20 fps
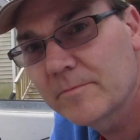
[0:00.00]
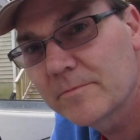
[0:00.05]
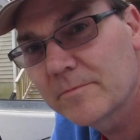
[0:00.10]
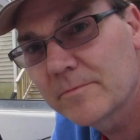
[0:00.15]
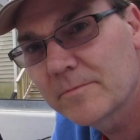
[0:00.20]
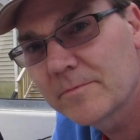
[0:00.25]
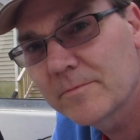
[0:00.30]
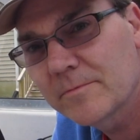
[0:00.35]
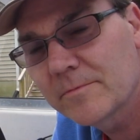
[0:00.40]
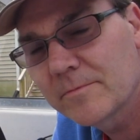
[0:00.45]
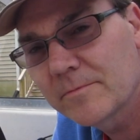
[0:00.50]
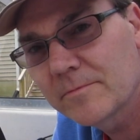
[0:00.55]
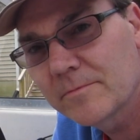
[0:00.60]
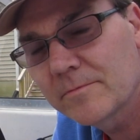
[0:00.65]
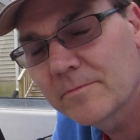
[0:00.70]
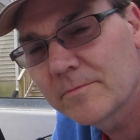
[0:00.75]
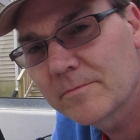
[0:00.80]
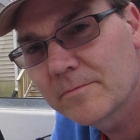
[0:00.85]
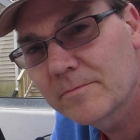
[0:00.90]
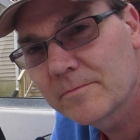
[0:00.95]

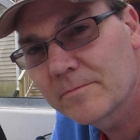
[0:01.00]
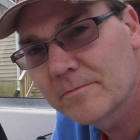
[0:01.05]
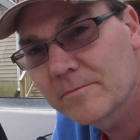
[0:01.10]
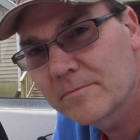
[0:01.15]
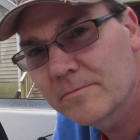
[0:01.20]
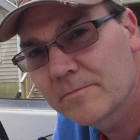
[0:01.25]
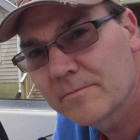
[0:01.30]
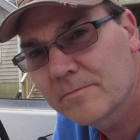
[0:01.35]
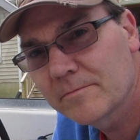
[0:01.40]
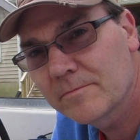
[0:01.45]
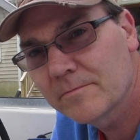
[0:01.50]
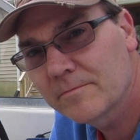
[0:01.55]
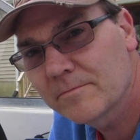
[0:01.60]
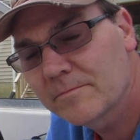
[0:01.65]
Nothing is said.